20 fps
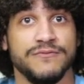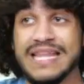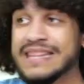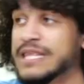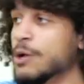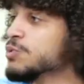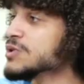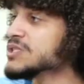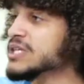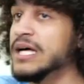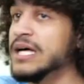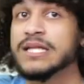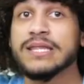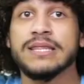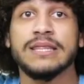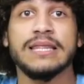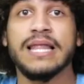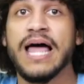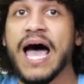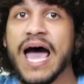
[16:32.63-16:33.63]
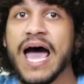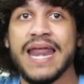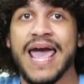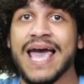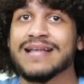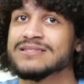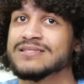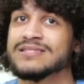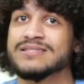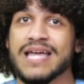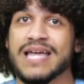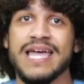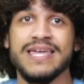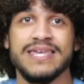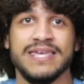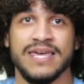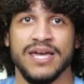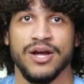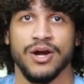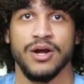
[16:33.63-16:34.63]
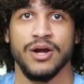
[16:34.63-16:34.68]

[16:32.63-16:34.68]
There was a lot at stake here.